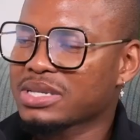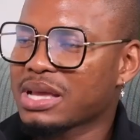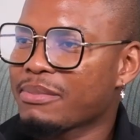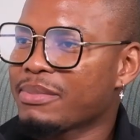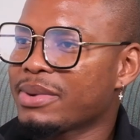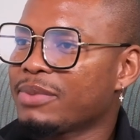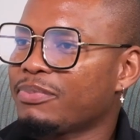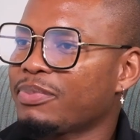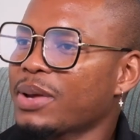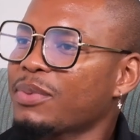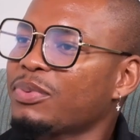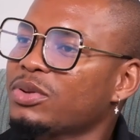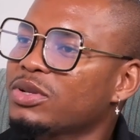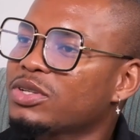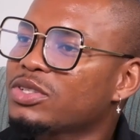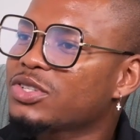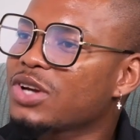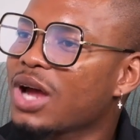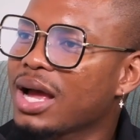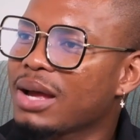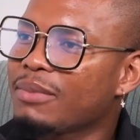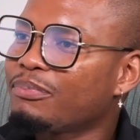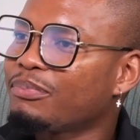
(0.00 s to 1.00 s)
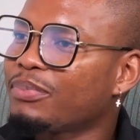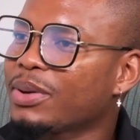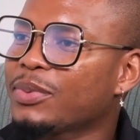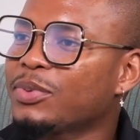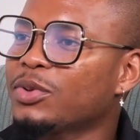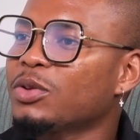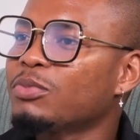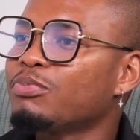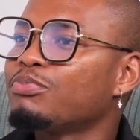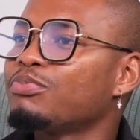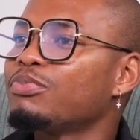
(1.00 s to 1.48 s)
I mean, people
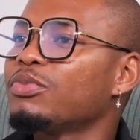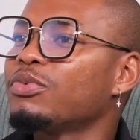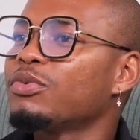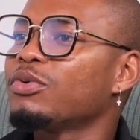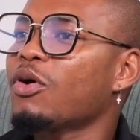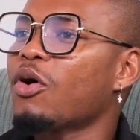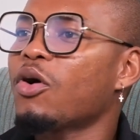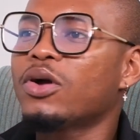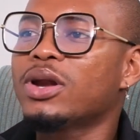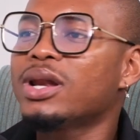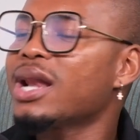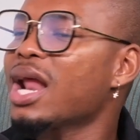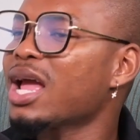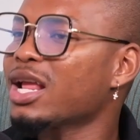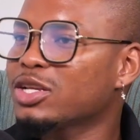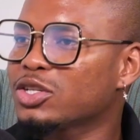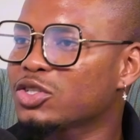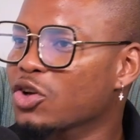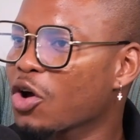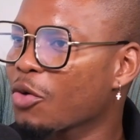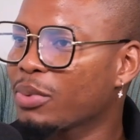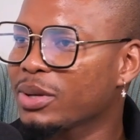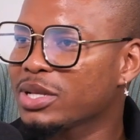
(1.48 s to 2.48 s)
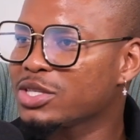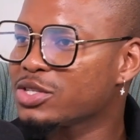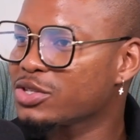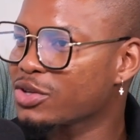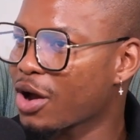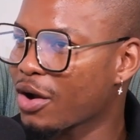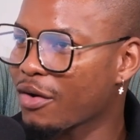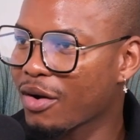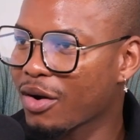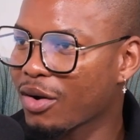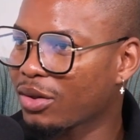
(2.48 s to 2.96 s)
online shop at
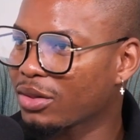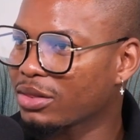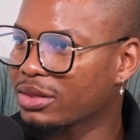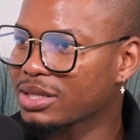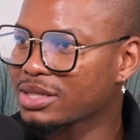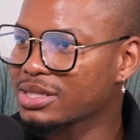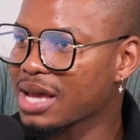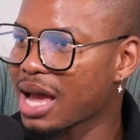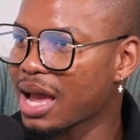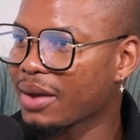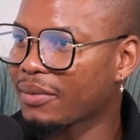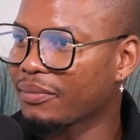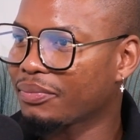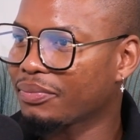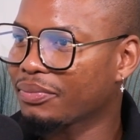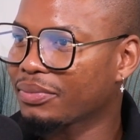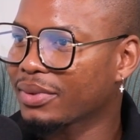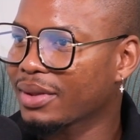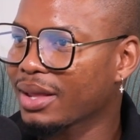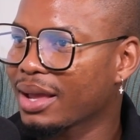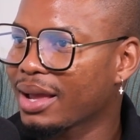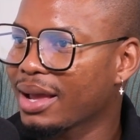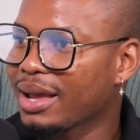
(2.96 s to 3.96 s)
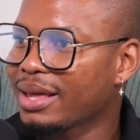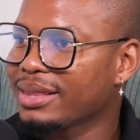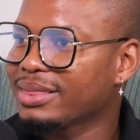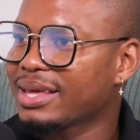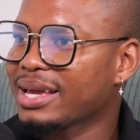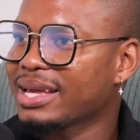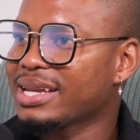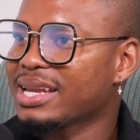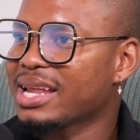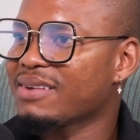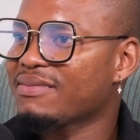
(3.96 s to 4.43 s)
Zara all the time.
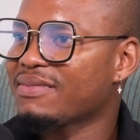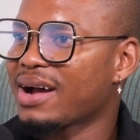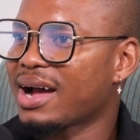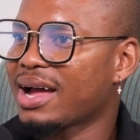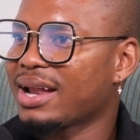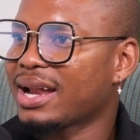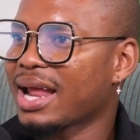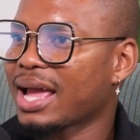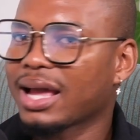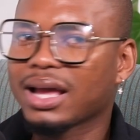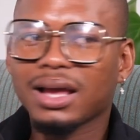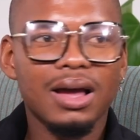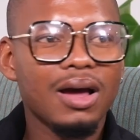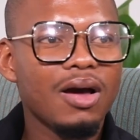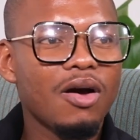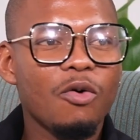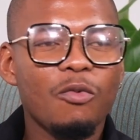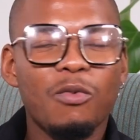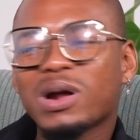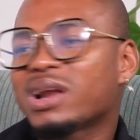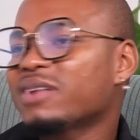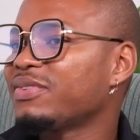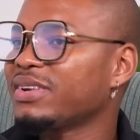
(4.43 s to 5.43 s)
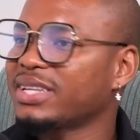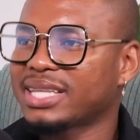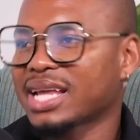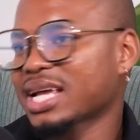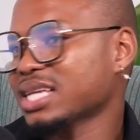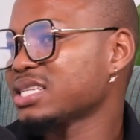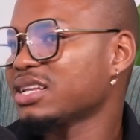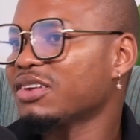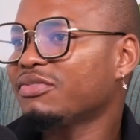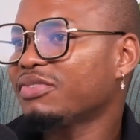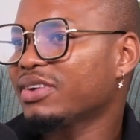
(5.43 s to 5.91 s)
They never like, what if it
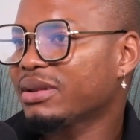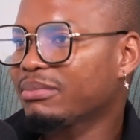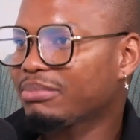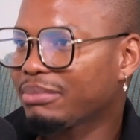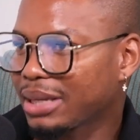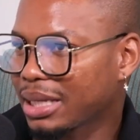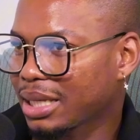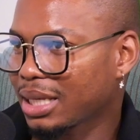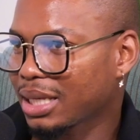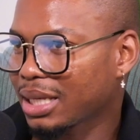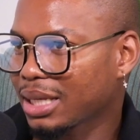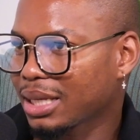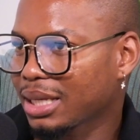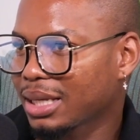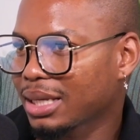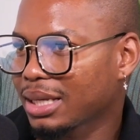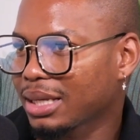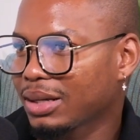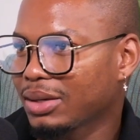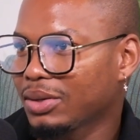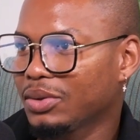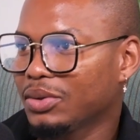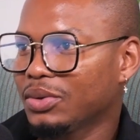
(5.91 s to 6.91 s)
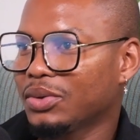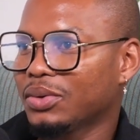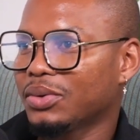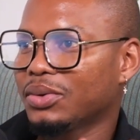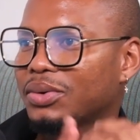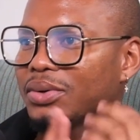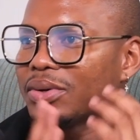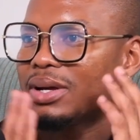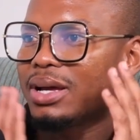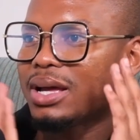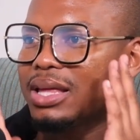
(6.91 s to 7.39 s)
doesn't fit me? You
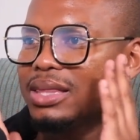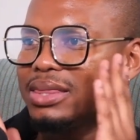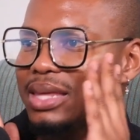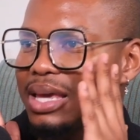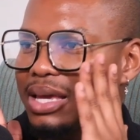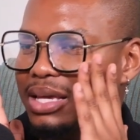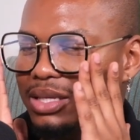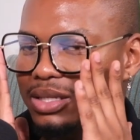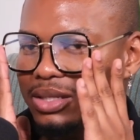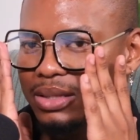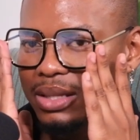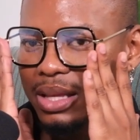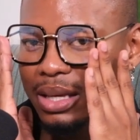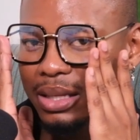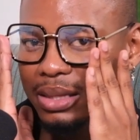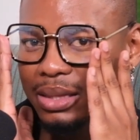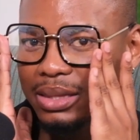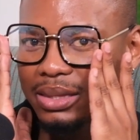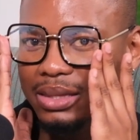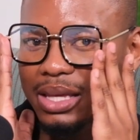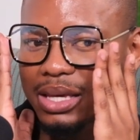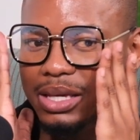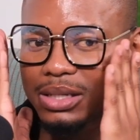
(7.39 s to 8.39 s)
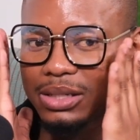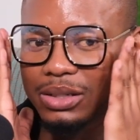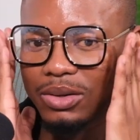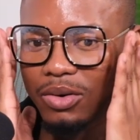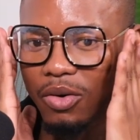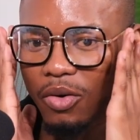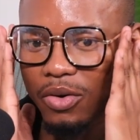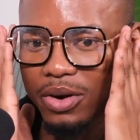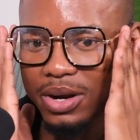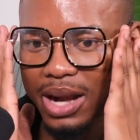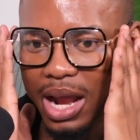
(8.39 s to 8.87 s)
know, they
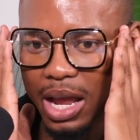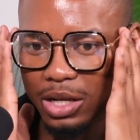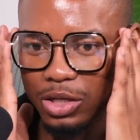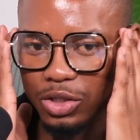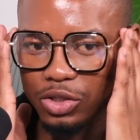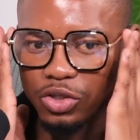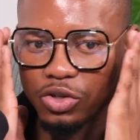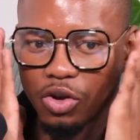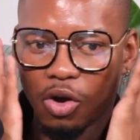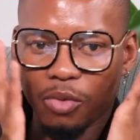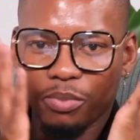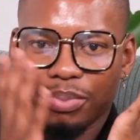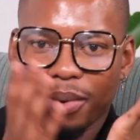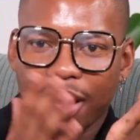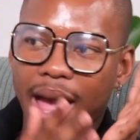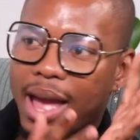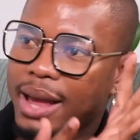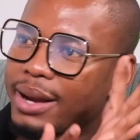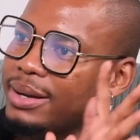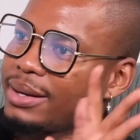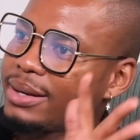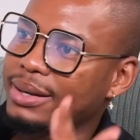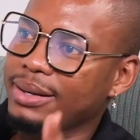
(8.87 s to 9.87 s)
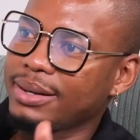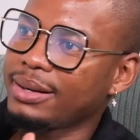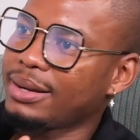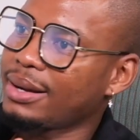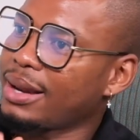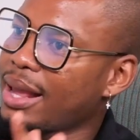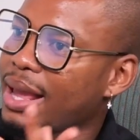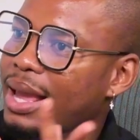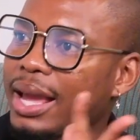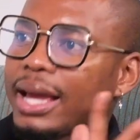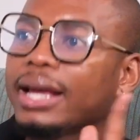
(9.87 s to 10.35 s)
online shop at
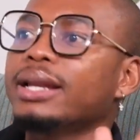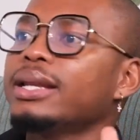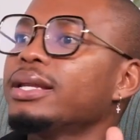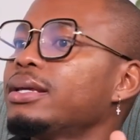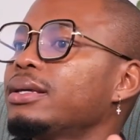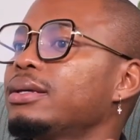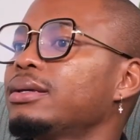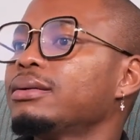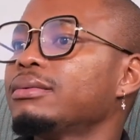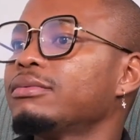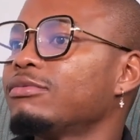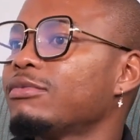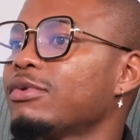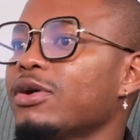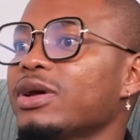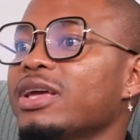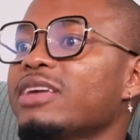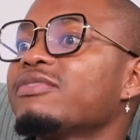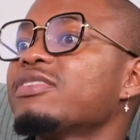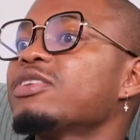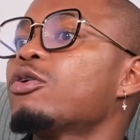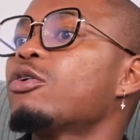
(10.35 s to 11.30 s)
even